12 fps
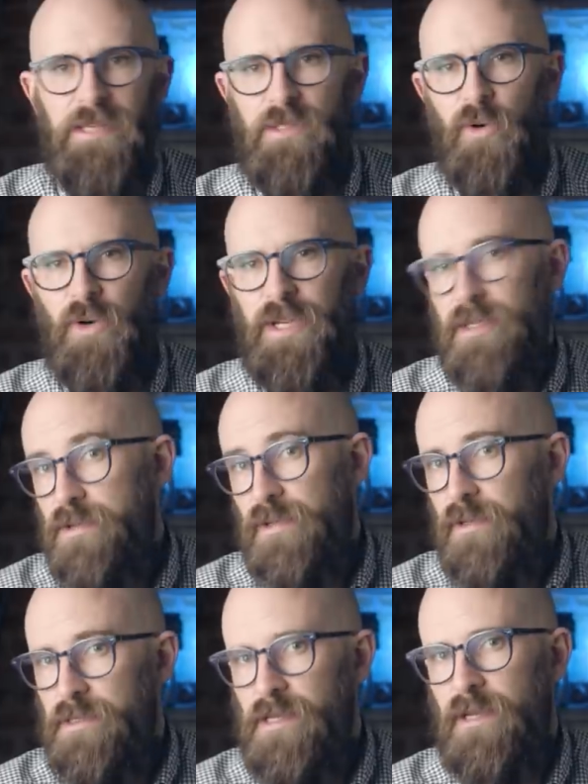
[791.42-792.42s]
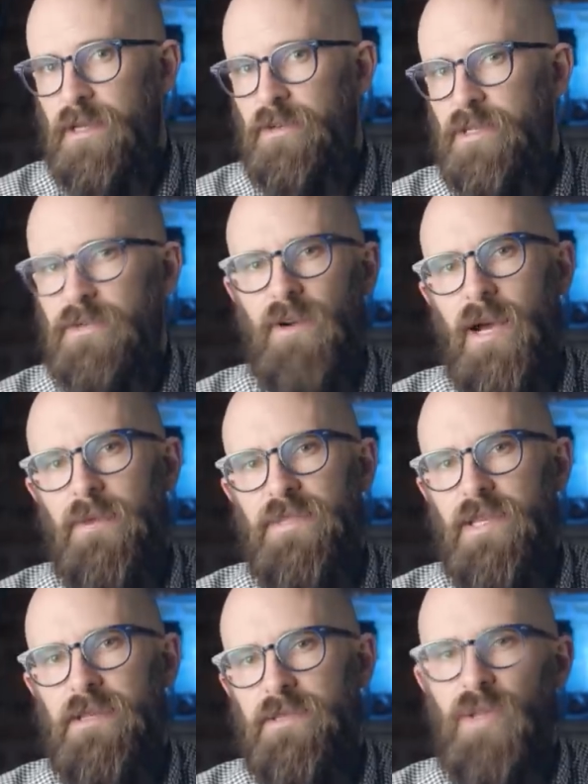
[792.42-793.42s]
Historian John Turner
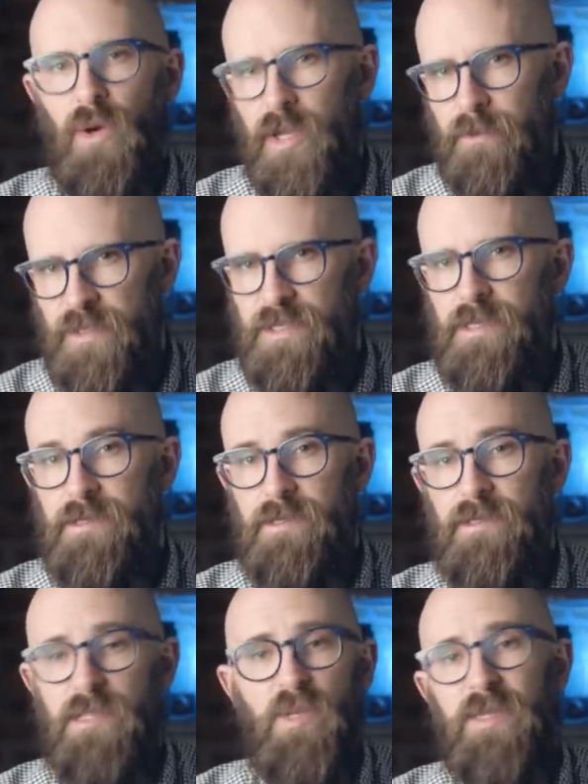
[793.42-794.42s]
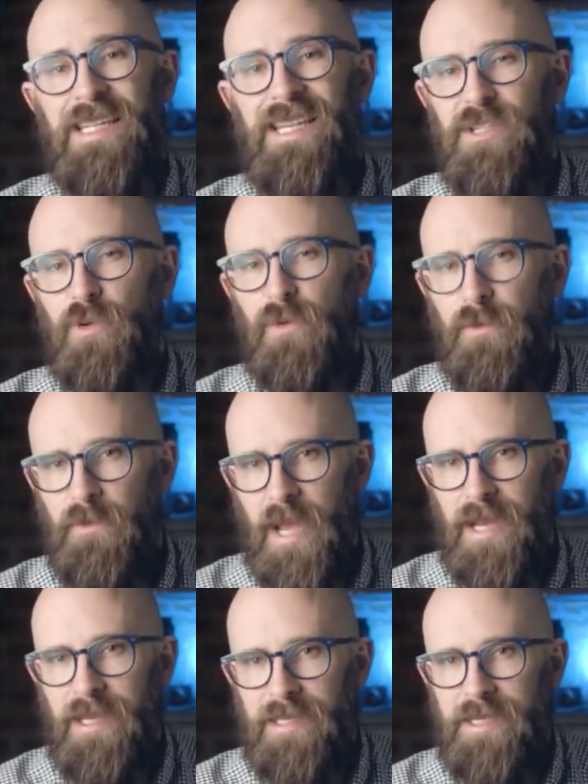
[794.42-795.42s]
ascribes his dogged persistence to his initial
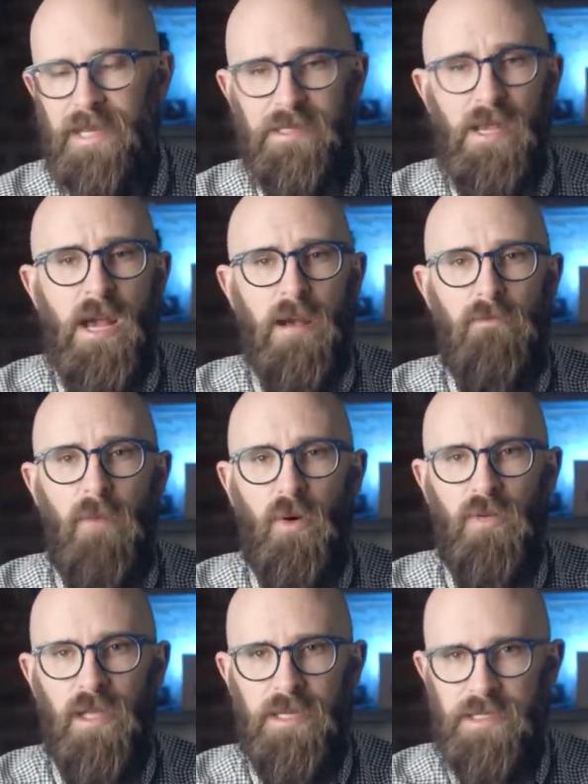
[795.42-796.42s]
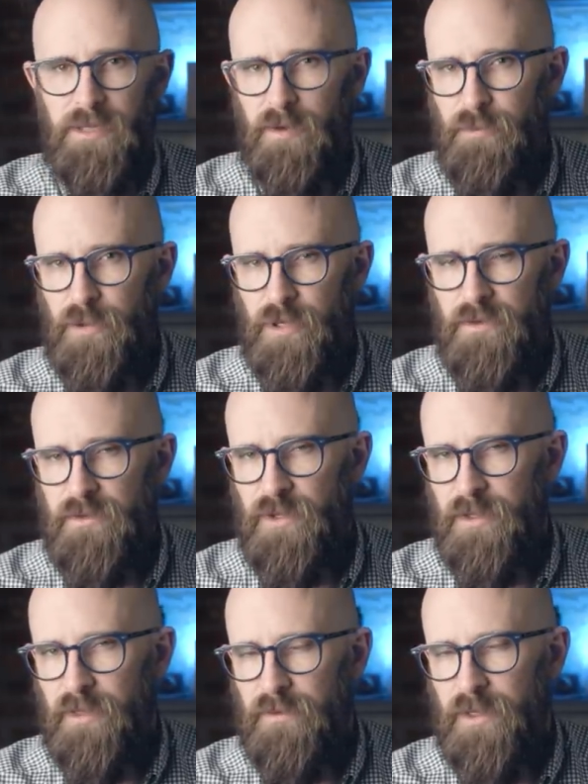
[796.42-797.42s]
failure to get his mole idea approved
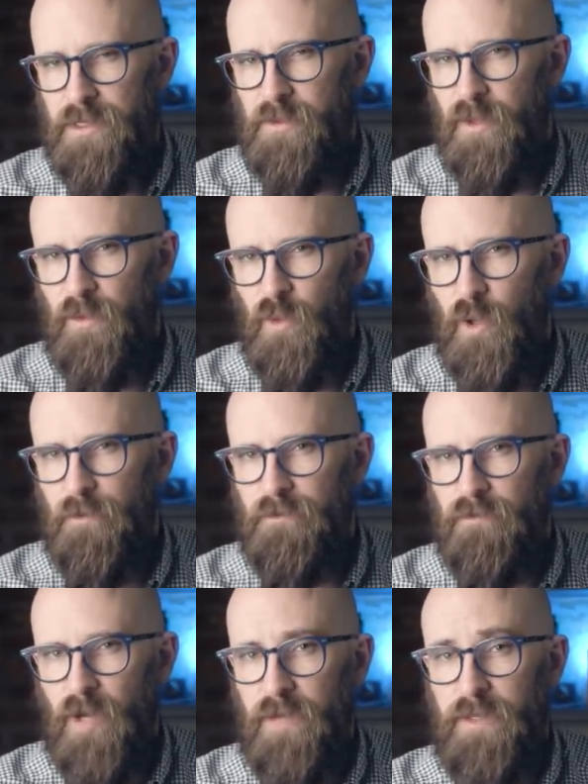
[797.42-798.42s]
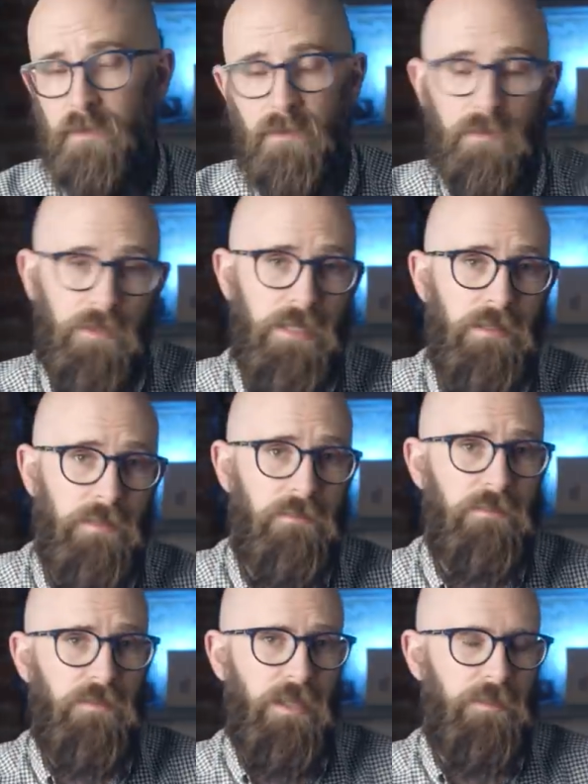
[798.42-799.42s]
during the First World War. Whatever the
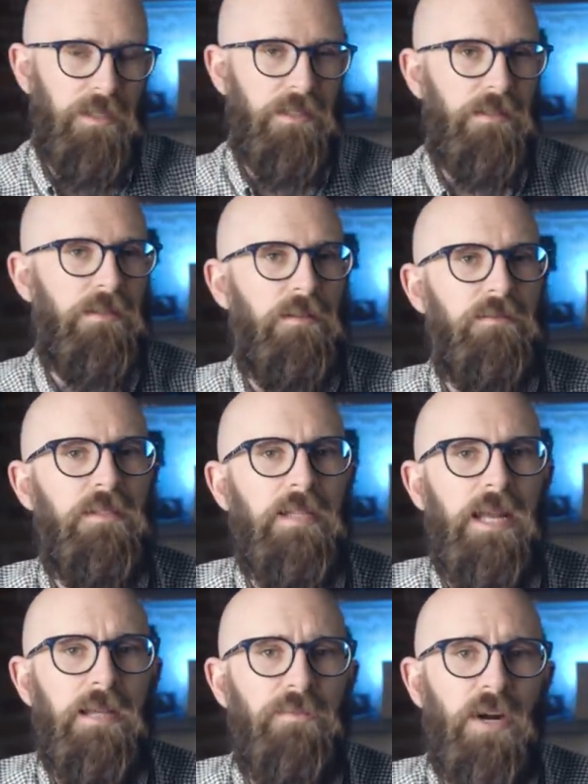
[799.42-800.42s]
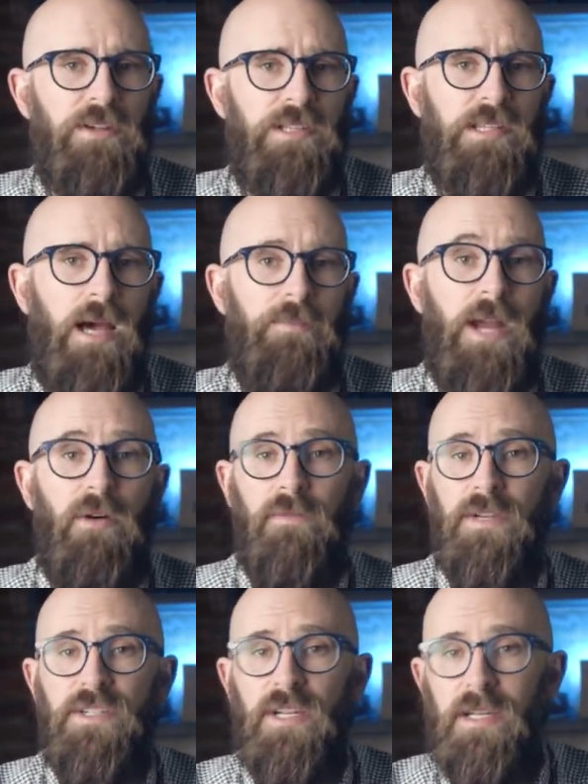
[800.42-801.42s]
reason, developments of the Nelly prototype, now
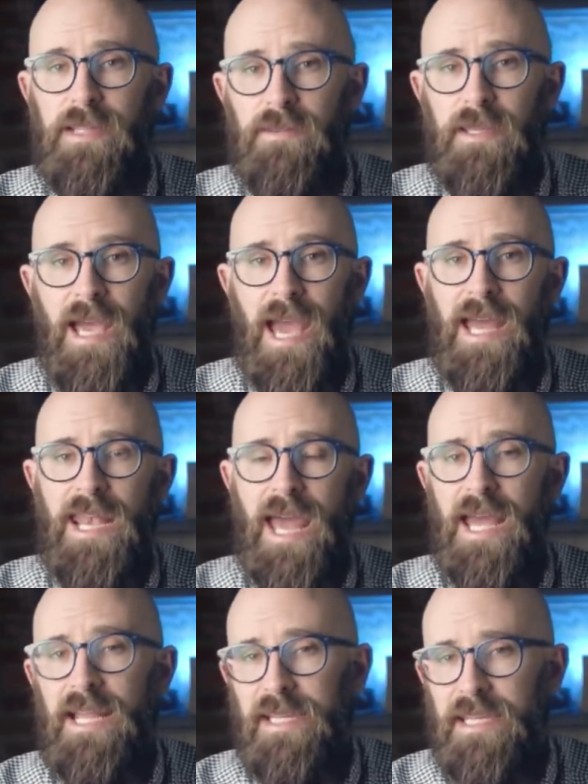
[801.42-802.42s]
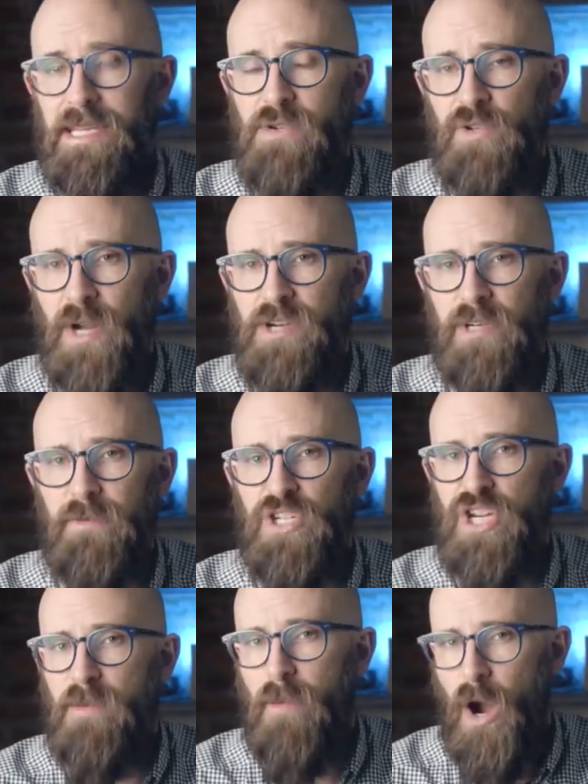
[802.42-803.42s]
officially the NLE trenching
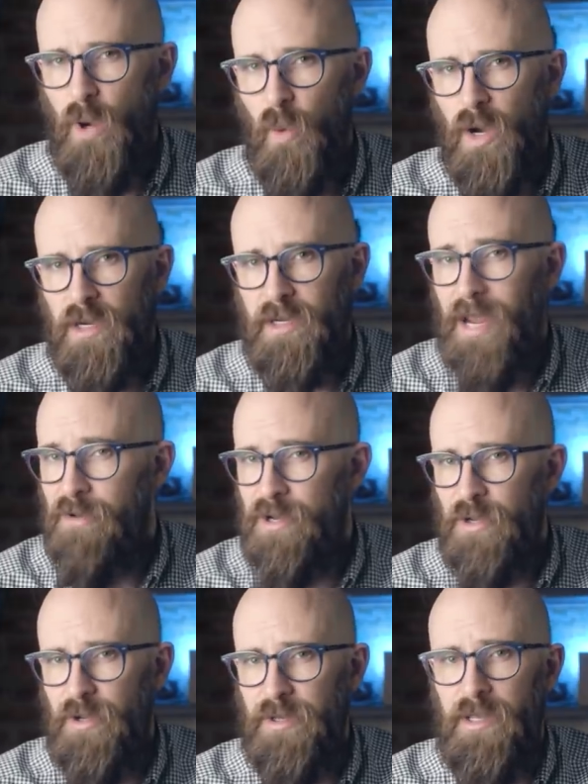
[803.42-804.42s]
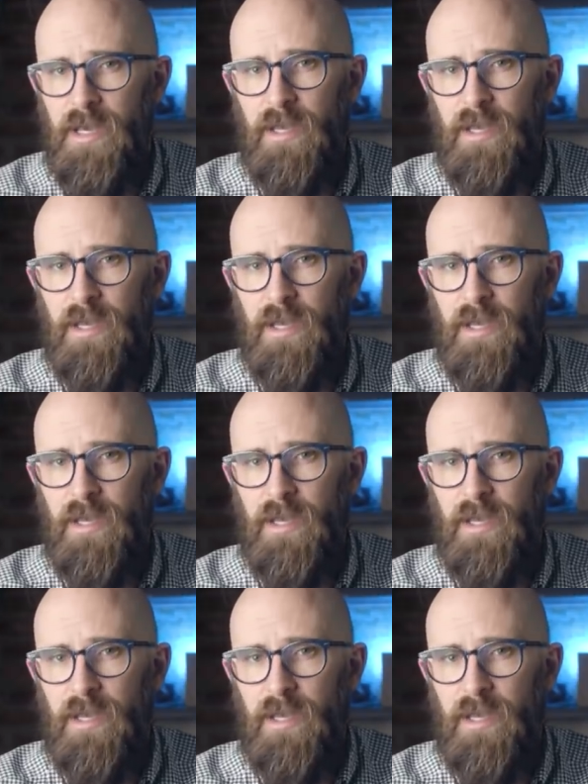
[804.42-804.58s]
machine Mark I, carried on,